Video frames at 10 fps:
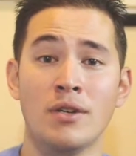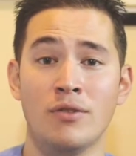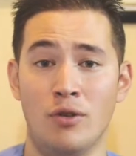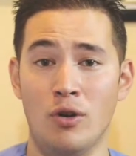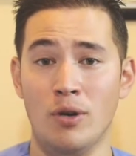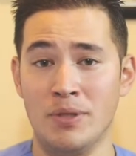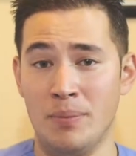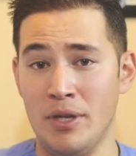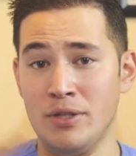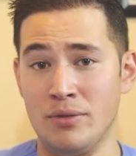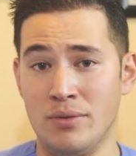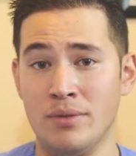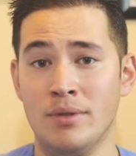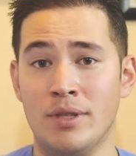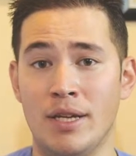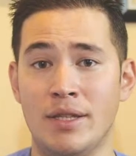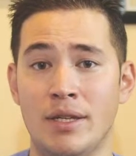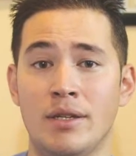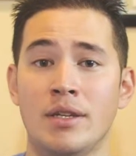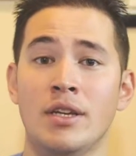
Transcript: for observation that day.